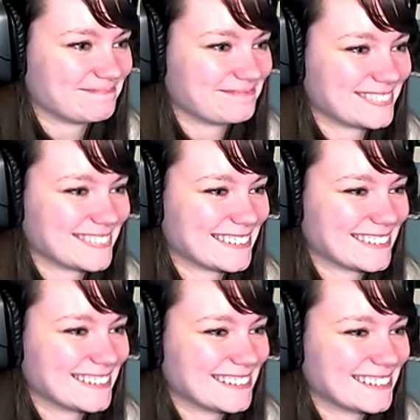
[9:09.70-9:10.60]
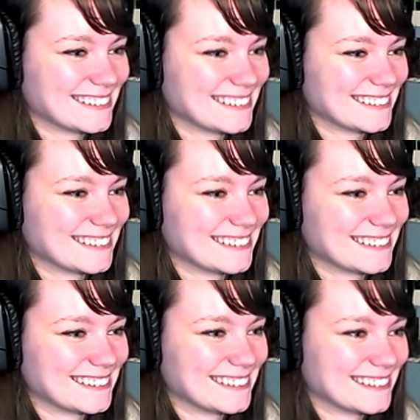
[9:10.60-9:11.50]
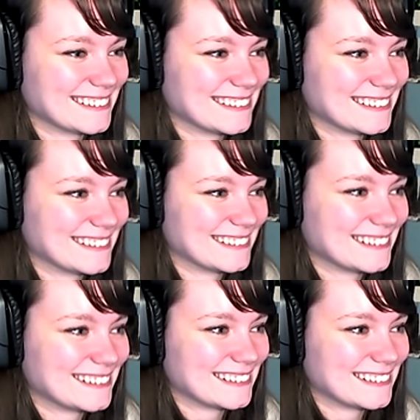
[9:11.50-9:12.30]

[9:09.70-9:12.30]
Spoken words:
Nothing is said.